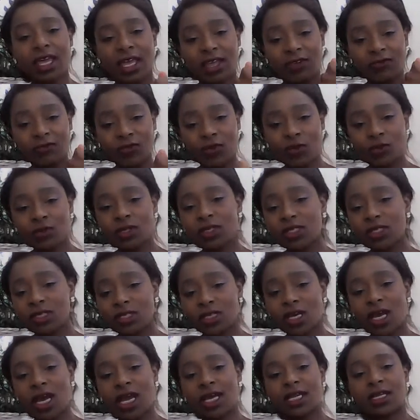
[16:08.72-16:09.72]
If you
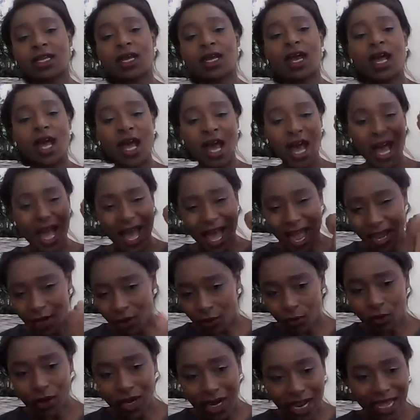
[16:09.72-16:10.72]
decide I
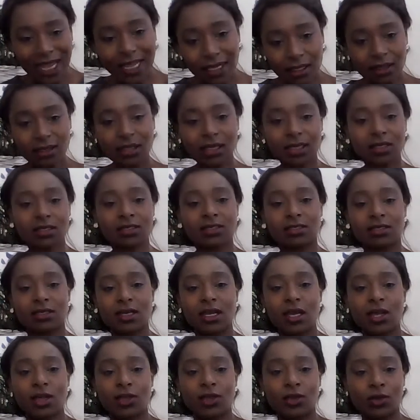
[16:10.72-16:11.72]
don't like this,
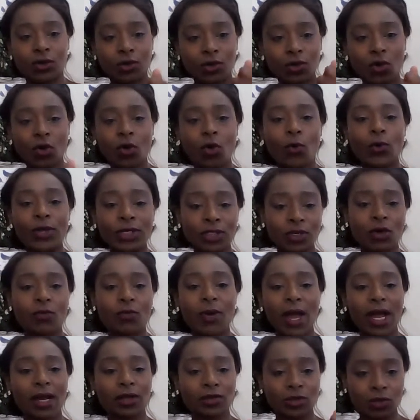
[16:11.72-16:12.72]
you can always go
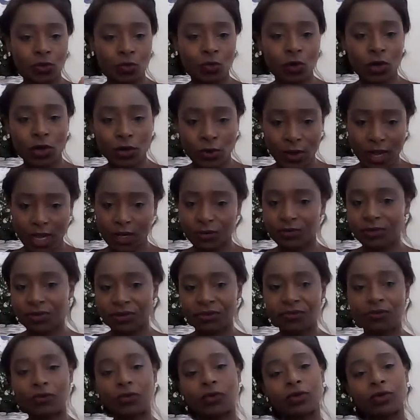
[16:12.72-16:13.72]
back to what you had
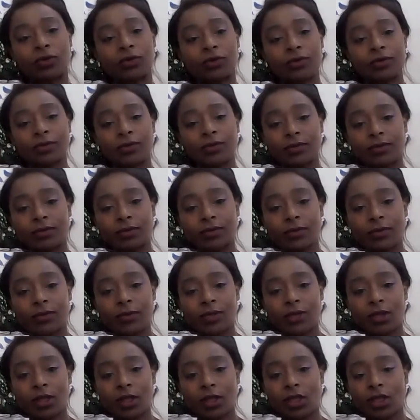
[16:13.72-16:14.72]
before.
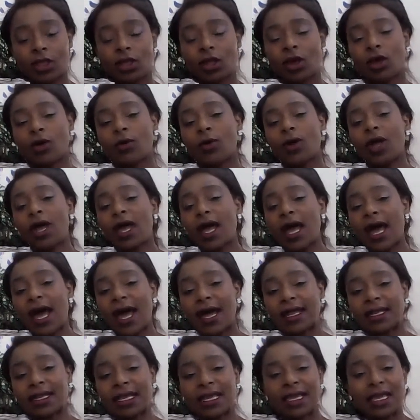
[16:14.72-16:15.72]
You know,
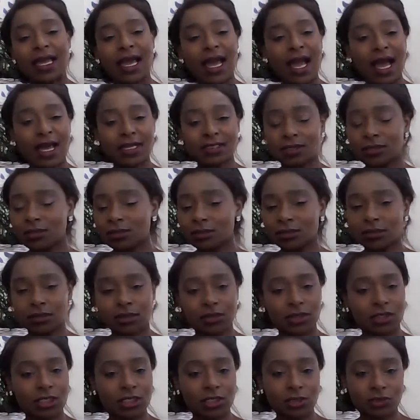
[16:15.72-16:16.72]
and it hasn't
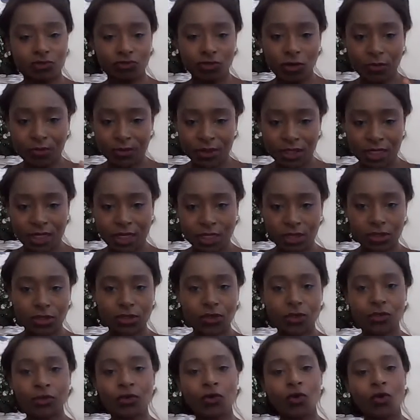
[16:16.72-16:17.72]
disrupted
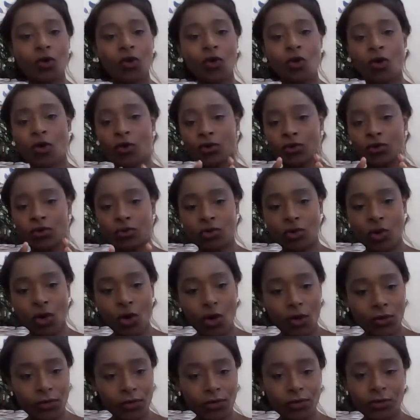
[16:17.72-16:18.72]
your you
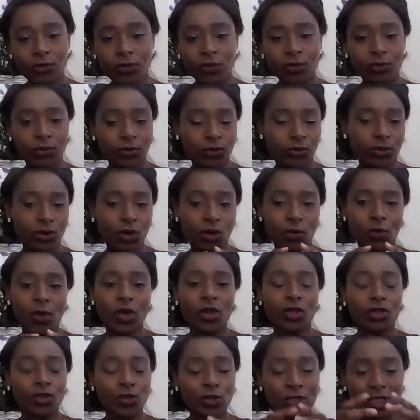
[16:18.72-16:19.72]
know,
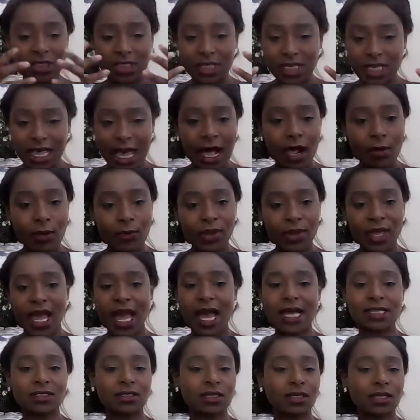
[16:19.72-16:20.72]
your scalp. It
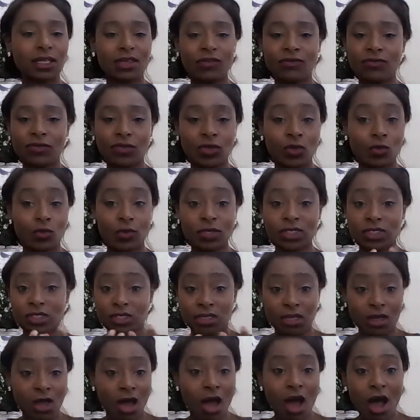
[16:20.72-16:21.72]
hasn't given you a
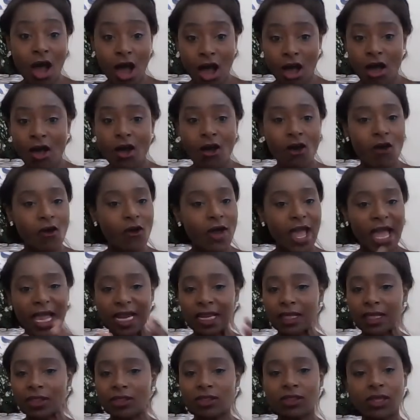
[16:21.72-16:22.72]
scar or
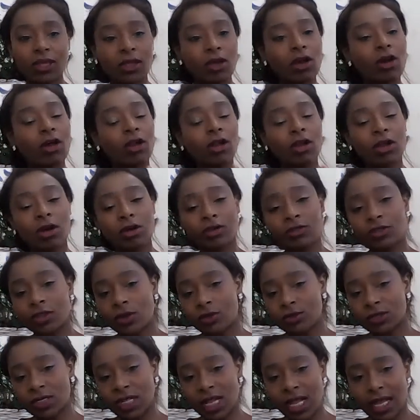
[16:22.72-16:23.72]
anything along
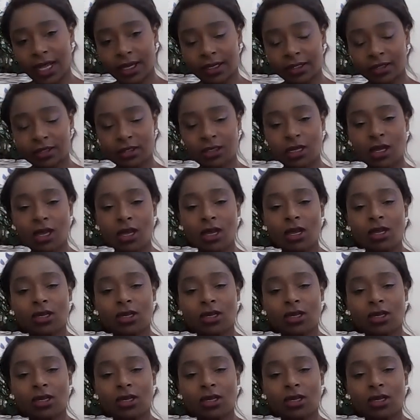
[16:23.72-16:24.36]
those lines.